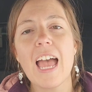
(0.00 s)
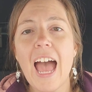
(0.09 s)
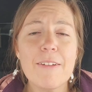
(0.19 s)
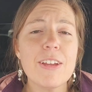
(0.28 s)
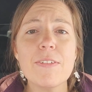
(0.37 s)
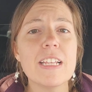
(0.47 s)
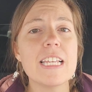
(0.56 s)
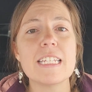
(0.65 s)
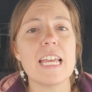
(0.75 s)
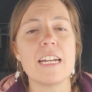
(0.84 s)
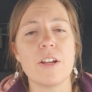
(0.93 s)
I've definitely
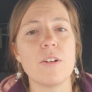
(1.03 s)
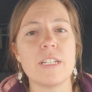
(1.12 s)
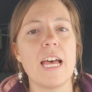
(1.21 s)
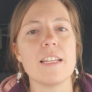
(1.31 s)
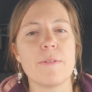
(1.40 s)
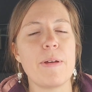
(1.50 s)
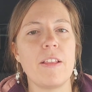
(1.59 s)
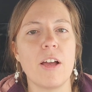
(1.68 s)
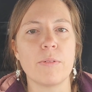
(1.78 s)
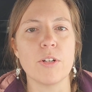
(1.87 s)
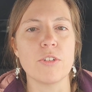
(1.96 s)
stayed in hotels on my
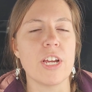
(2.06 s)
long road